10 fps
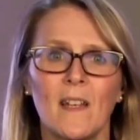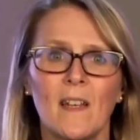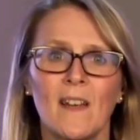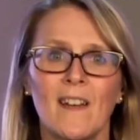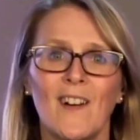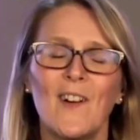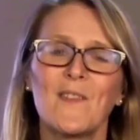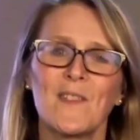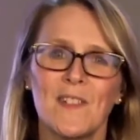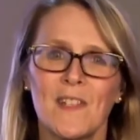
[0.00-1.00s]

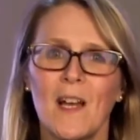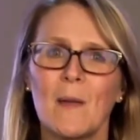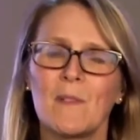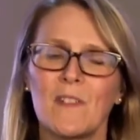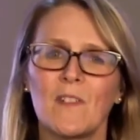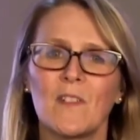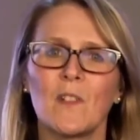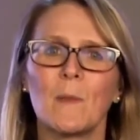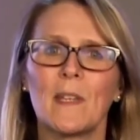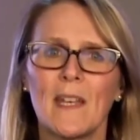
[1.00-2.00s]
Oftentimes it's to do
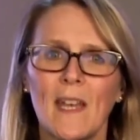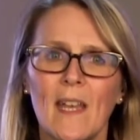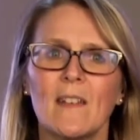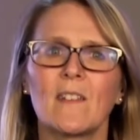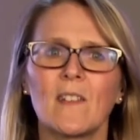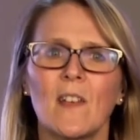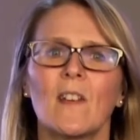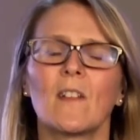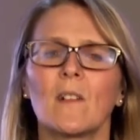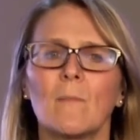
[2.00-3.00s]
with the
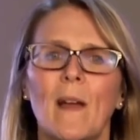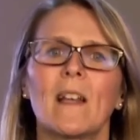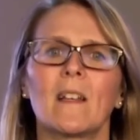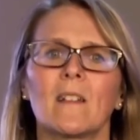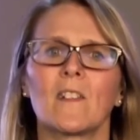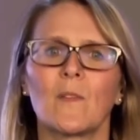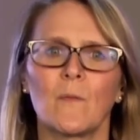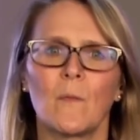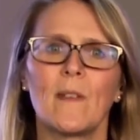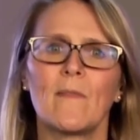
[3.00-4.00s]
internal battles
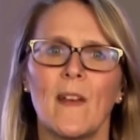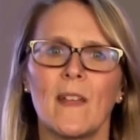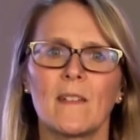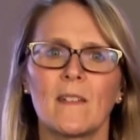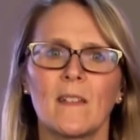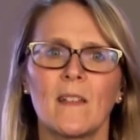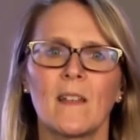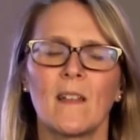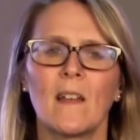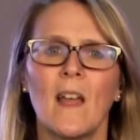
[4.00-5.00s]
we face.
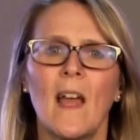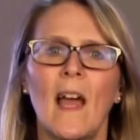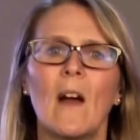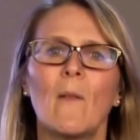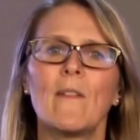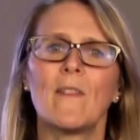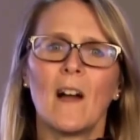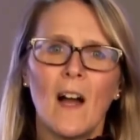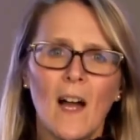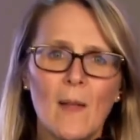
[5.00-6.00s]
However,
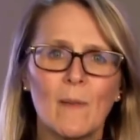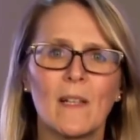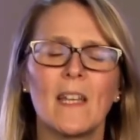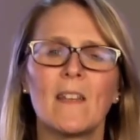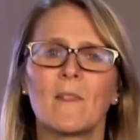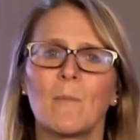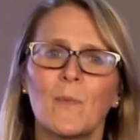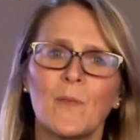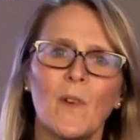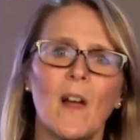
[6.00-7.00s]
I believe the
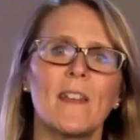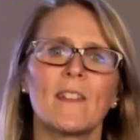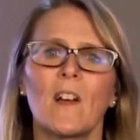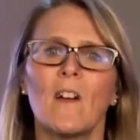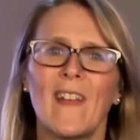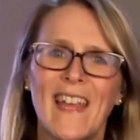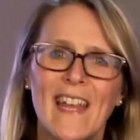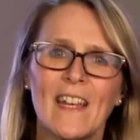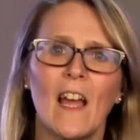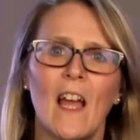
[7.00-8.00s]
price of
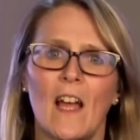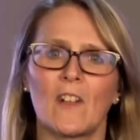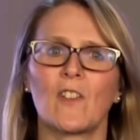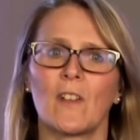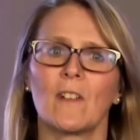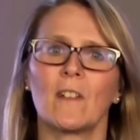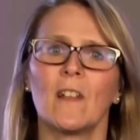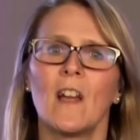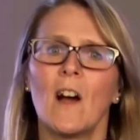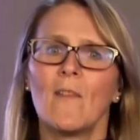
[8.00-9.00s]
inaction,
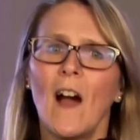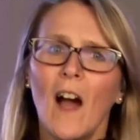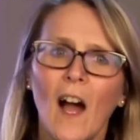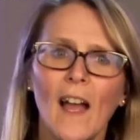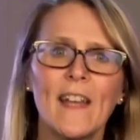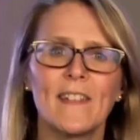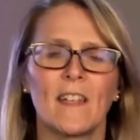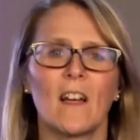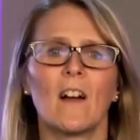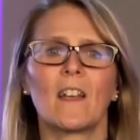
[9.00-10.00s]
of hiding
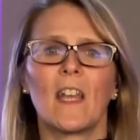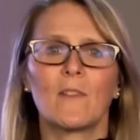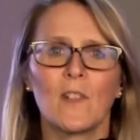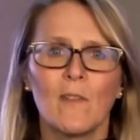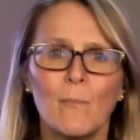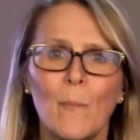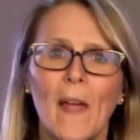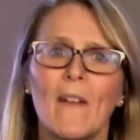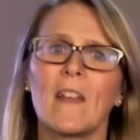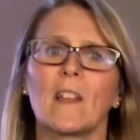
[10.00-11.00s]
our gifts, of
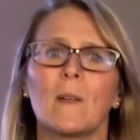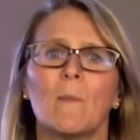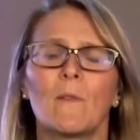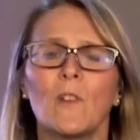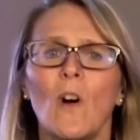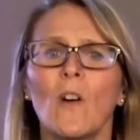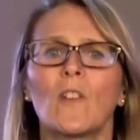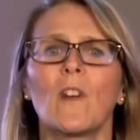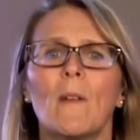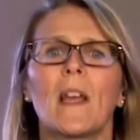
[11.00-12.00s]
burying them, of not
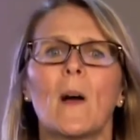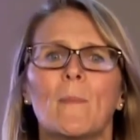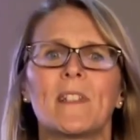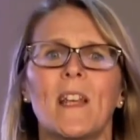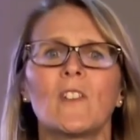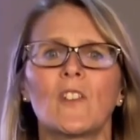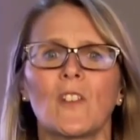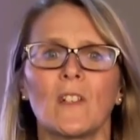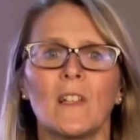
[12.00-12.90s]
growing our potential